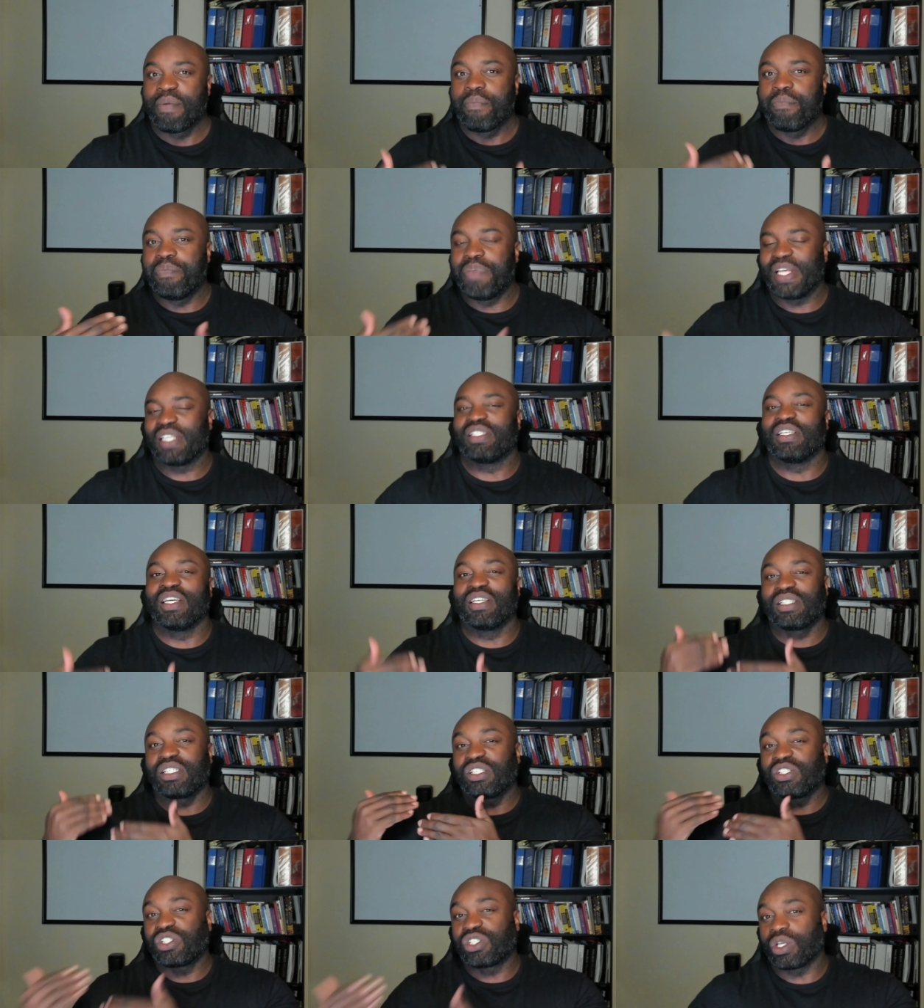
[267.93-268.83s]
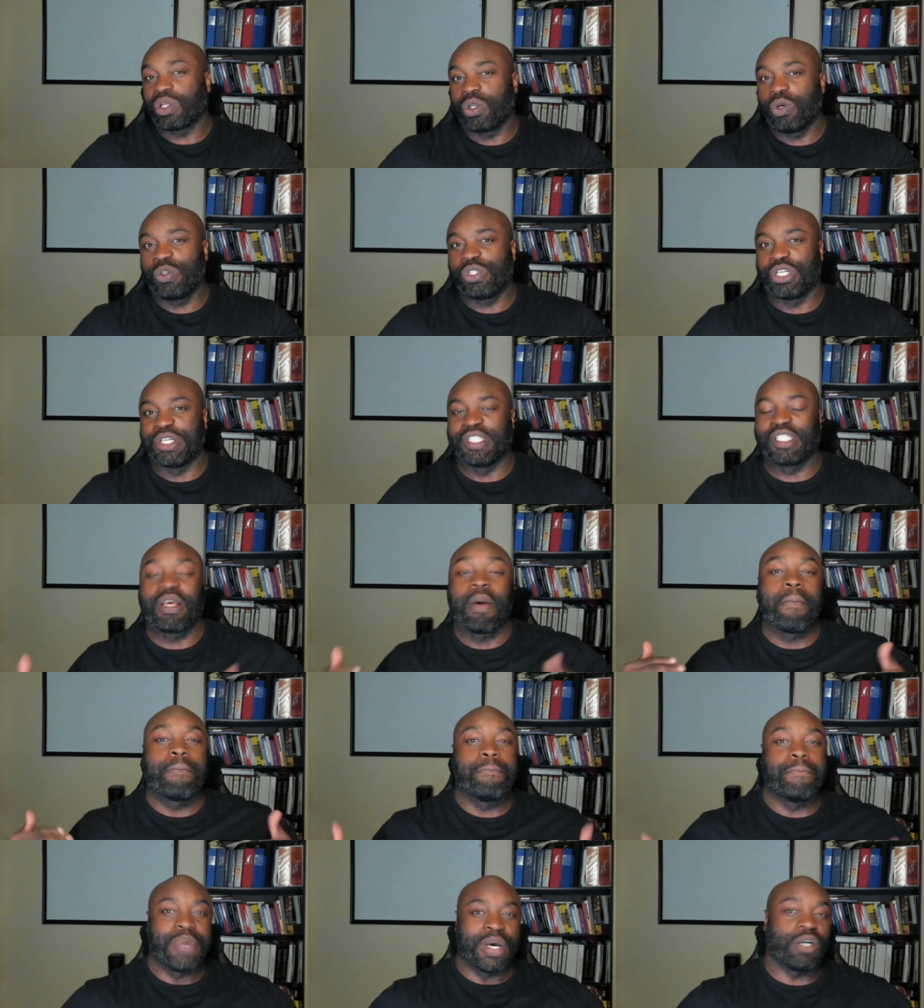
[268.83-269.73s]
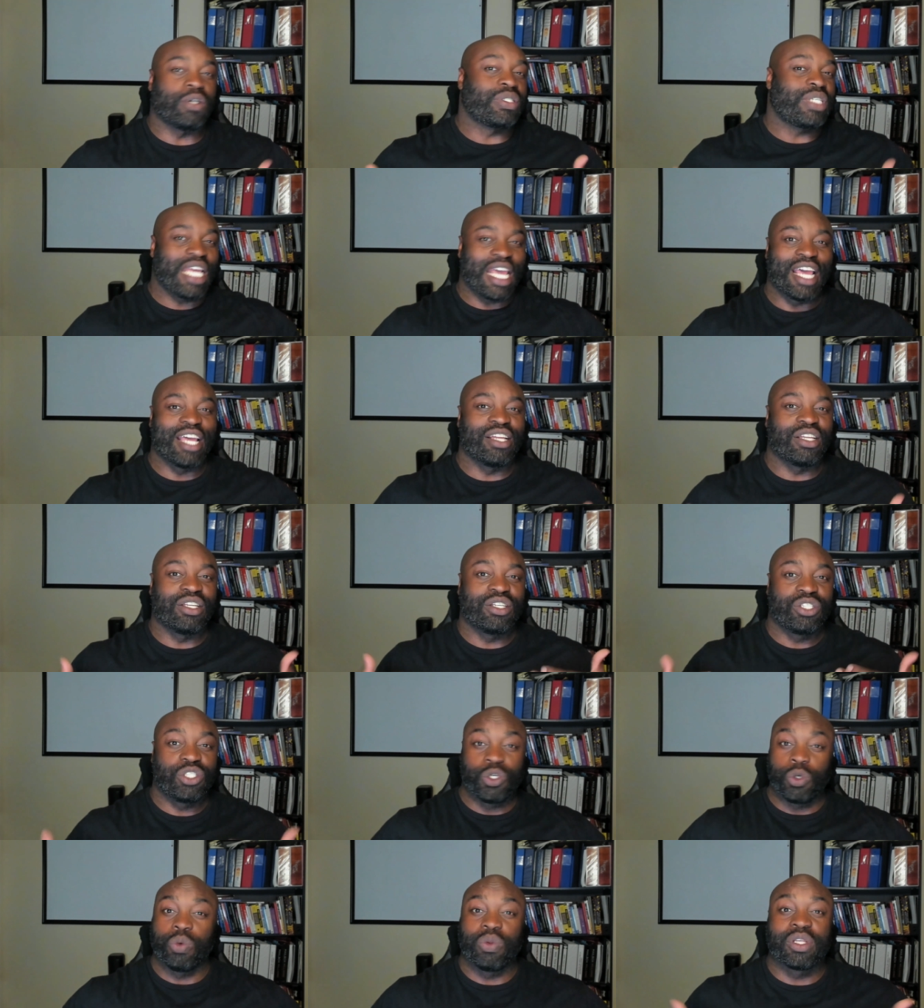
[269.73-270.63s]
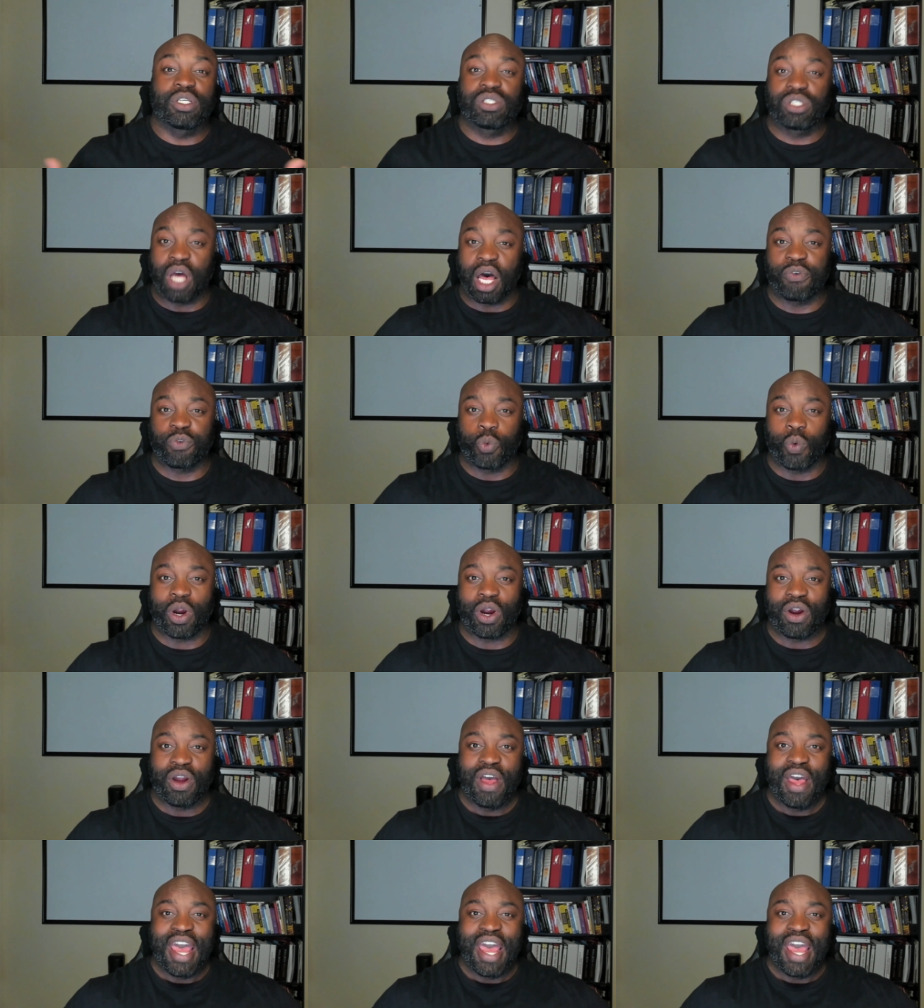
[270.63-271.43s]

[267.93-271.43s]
business solutions built into the software.